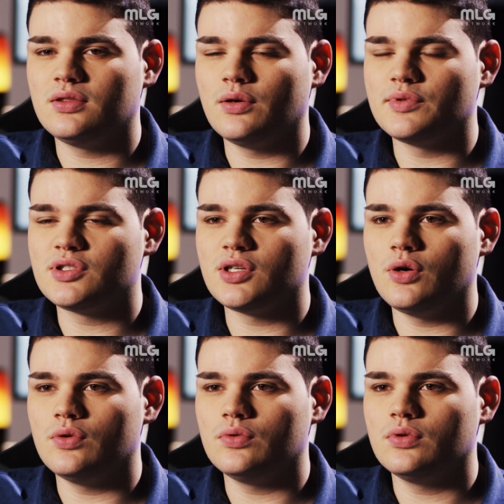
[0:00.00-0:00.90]
there was
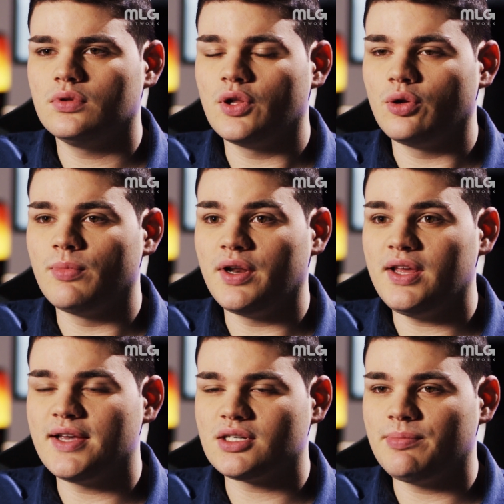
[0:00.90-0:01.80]
so little
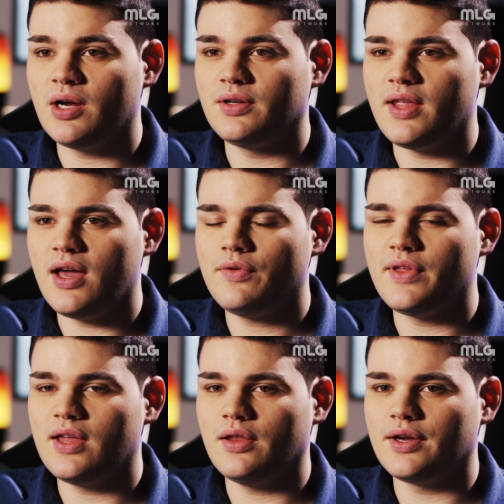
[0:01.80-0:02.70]
money as compared to now
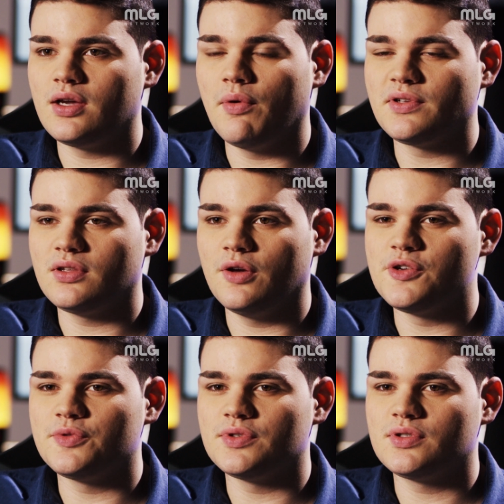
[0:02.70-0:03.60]
that like going to
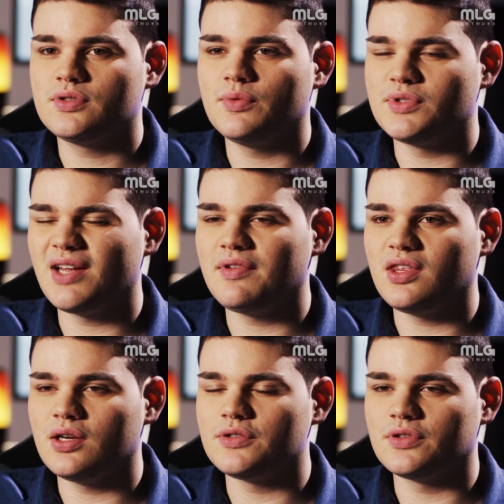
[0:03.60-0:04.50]
those was was
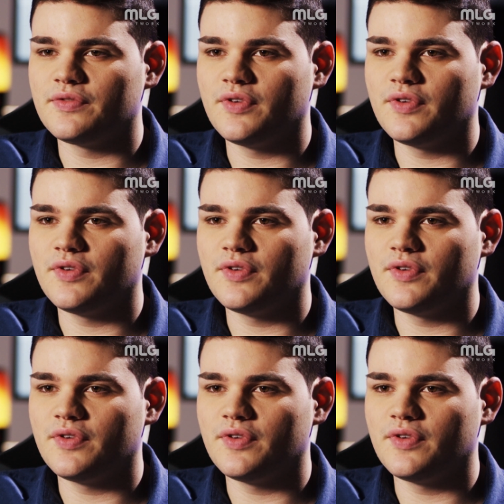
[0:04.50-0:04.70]
everything. It was really